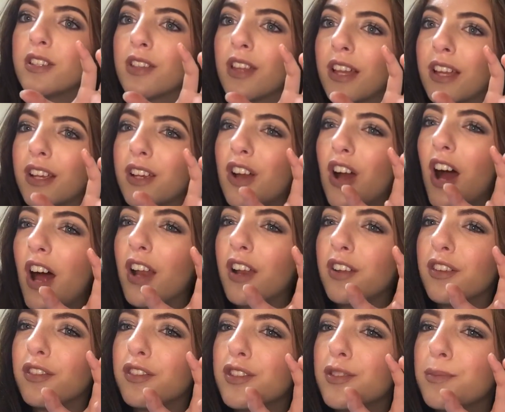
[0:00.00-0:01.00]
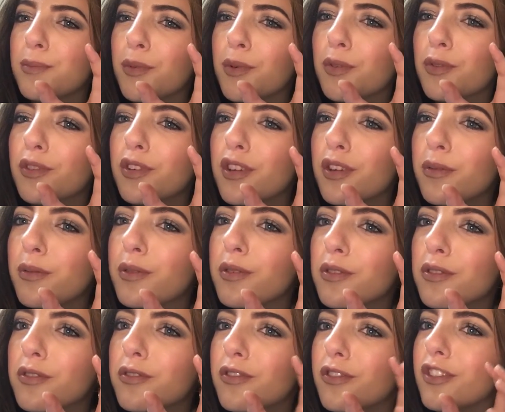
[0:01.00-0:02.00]
like kind of small
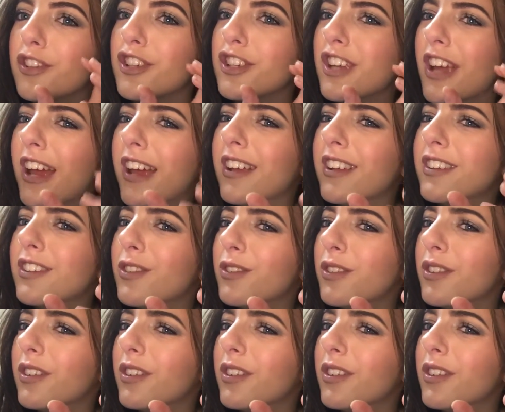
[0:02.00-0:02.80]
cubicle for shared